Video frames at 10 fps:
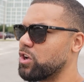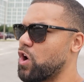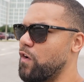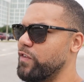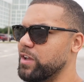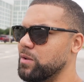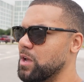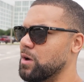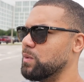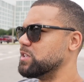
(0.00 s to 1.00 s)
COVID
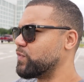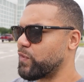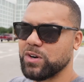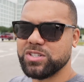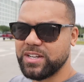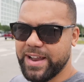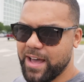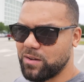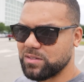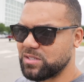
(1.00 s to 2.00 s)
was first
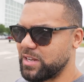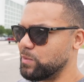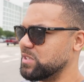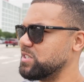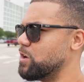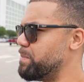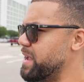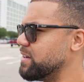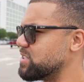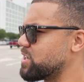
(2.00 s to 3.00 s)
announced. It was still
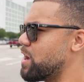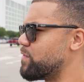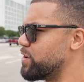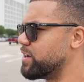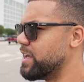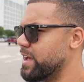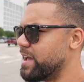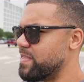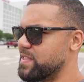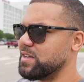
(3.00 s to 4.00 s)
being discovered,
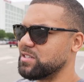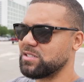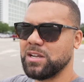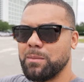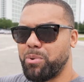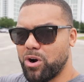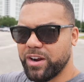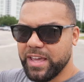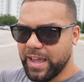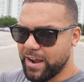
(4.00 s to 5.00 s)
and this
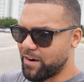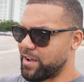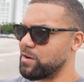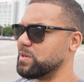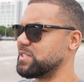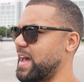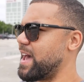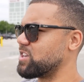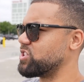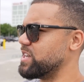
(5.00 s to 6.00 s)
parking area was
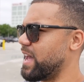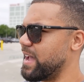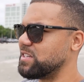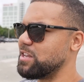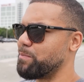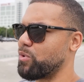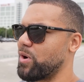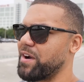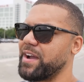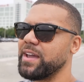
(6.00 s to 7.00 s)
actually a
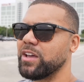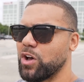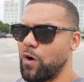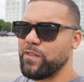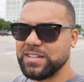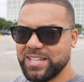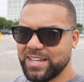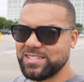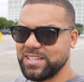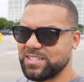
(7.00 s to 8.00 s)
temporary COVID
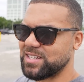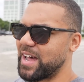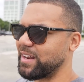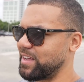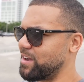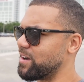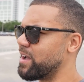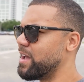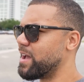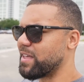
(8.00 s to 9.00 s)
testing site here
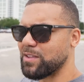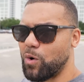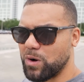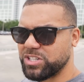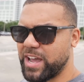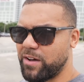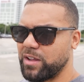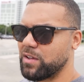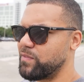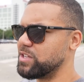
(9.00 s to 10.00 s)
at the Orange County
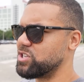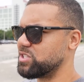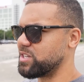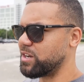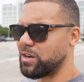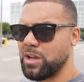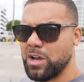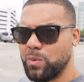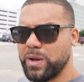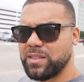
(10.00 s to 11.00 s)
Convention Center
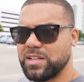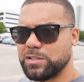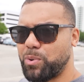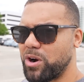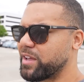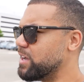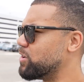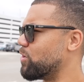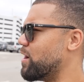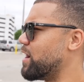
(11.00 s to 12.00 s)
with this parking
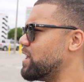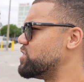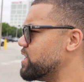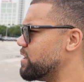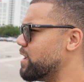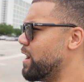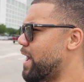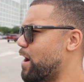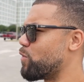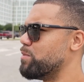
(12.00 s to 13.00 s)
garage. And
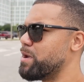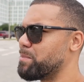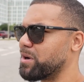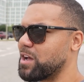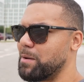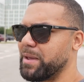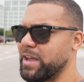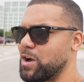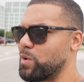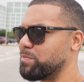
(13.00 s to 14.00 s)
I remember coming
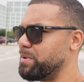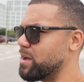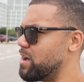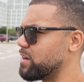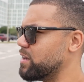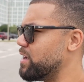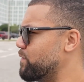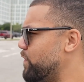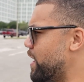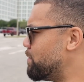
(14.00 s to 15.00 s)
here with Bianca
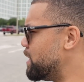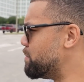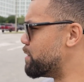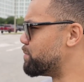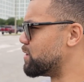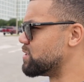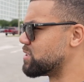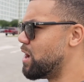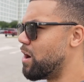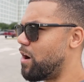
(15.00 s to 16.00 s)
and family members
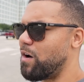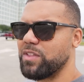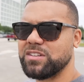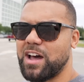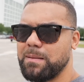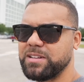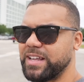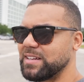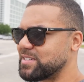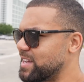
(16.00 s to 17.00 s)
all the time to
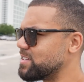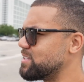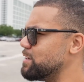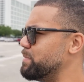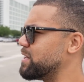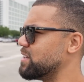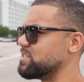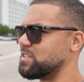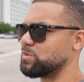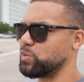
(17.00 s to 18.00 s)
get tested, because
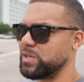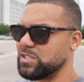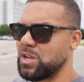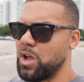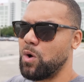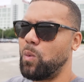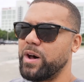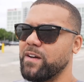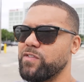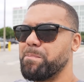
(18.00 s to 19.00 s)
this was
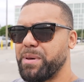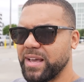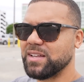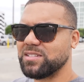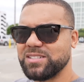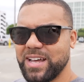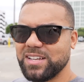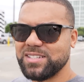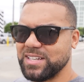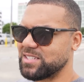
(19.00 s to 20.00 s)
one of the biggest
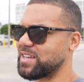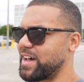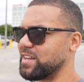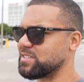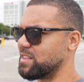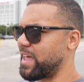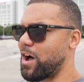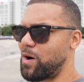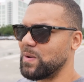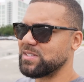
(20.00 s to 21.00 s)
testing sites and they
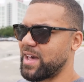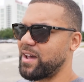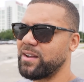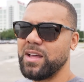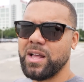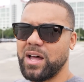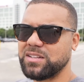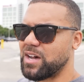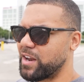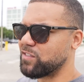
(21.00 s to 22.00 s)
always had a
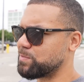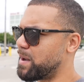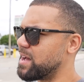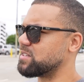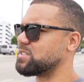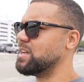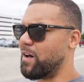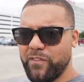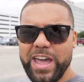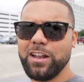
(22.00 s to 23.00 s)
ton of spots
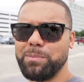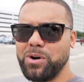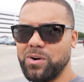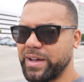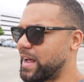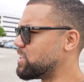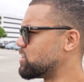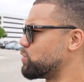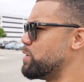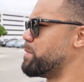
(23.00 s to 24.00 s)
available. And I
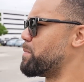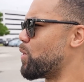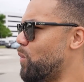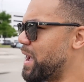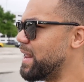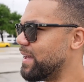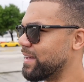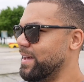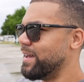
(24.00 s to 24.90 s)
just remember waiting